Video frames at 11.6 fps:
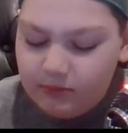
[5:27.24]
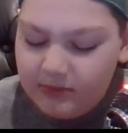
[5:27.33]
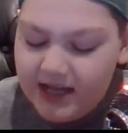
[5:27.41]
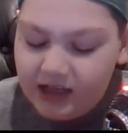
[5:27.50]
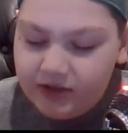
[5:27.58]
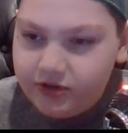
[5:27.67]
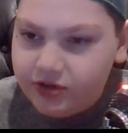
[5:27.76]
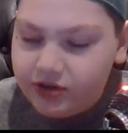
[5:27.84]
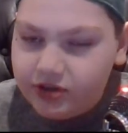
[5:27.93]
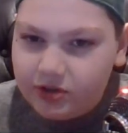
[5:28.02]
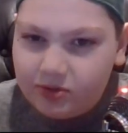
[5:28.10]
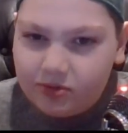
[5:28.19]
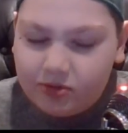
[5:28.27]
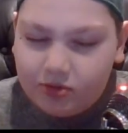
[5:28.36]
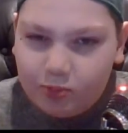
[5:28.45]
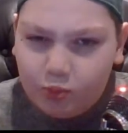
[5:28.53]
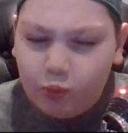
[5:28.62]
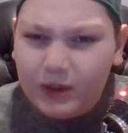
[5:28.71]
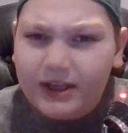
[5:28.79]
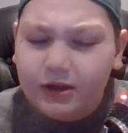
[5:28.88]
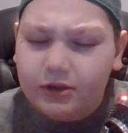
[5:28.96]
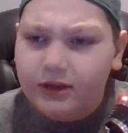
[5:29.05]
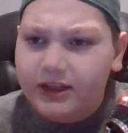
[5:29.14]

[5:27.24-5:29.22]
That's just weird.